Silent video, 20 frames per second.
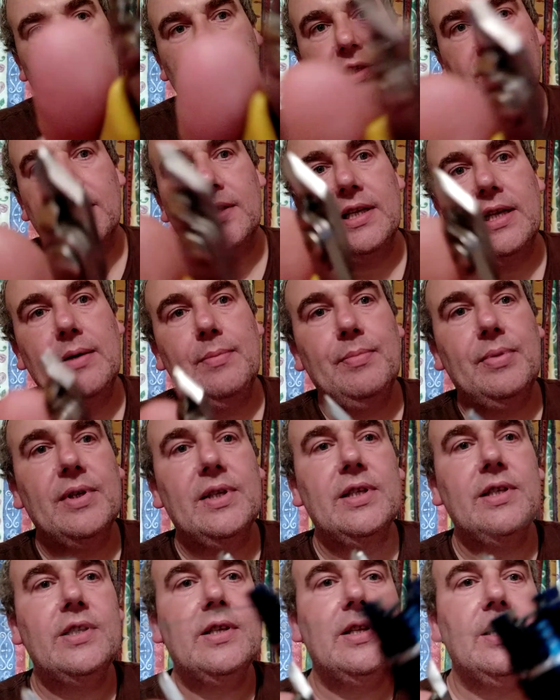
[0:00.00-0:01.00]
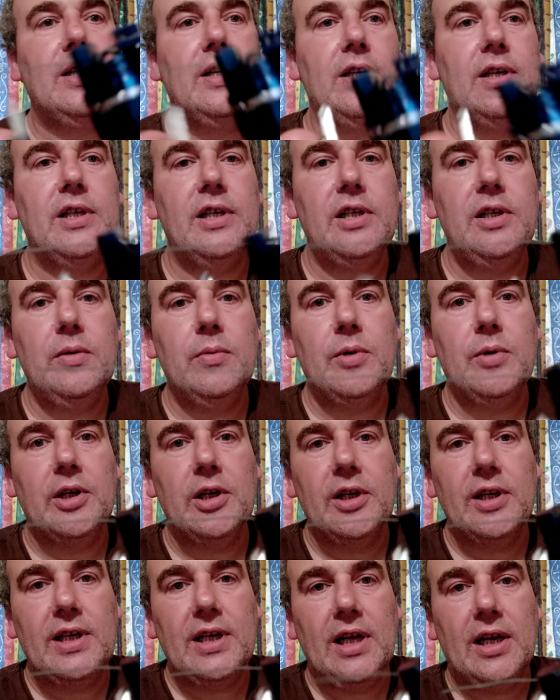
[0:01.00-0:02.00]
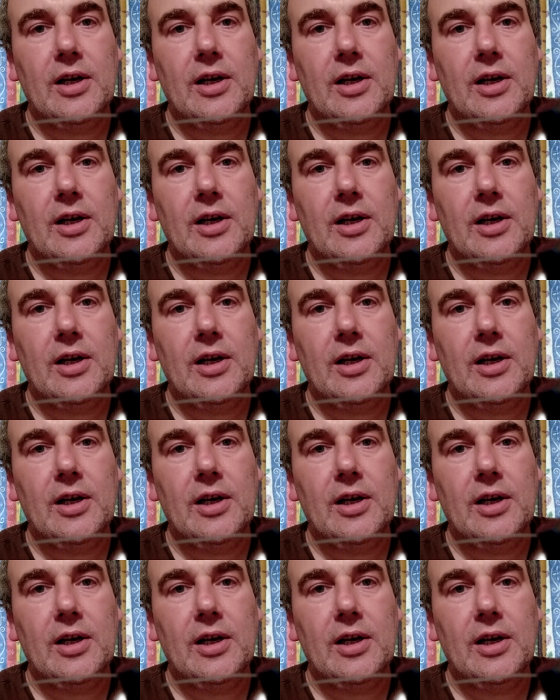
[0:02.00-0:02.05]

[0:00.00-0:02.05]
your snippers, and you want to